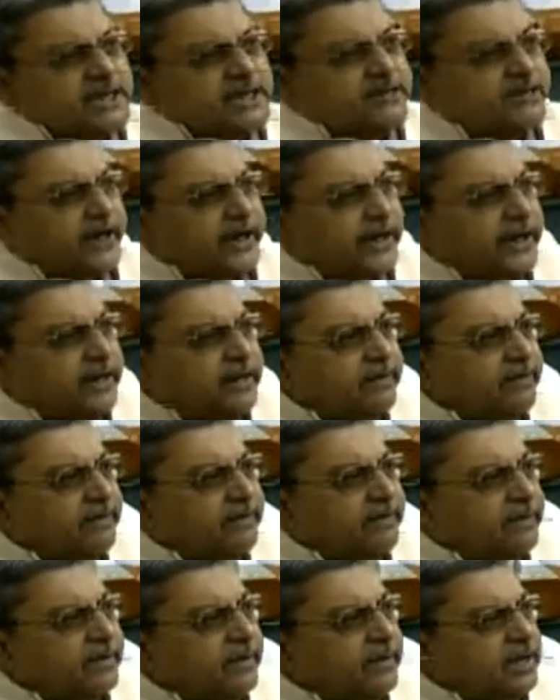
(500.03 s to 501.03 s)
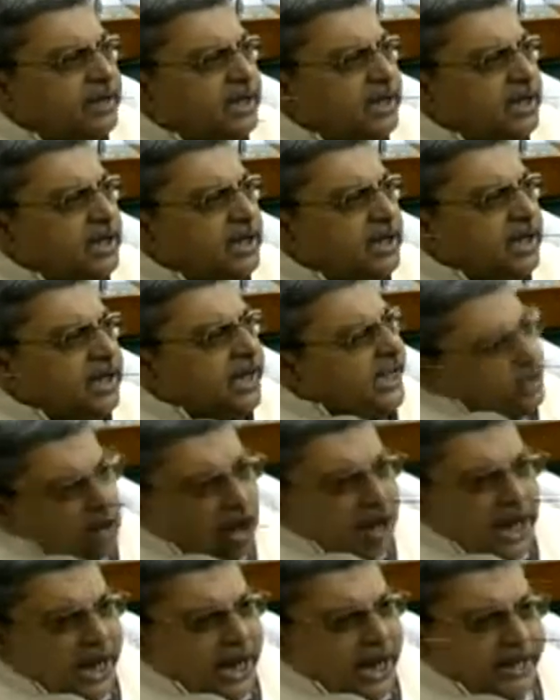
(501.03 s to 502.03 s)
is vacant. In
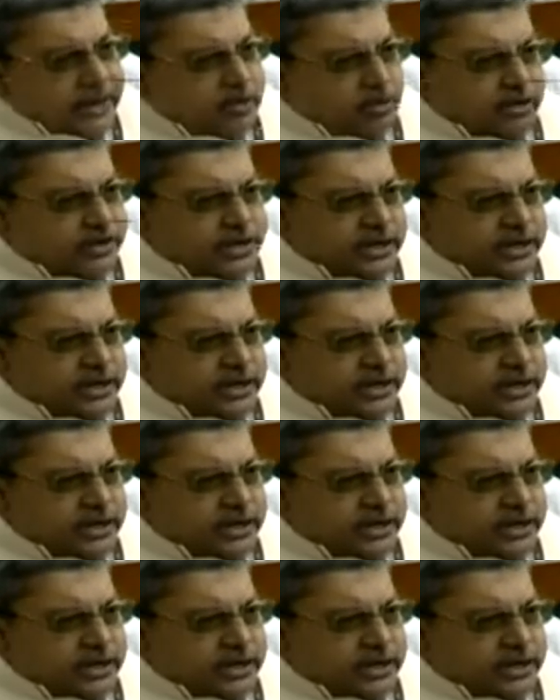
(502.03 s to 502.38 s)
all High Courts,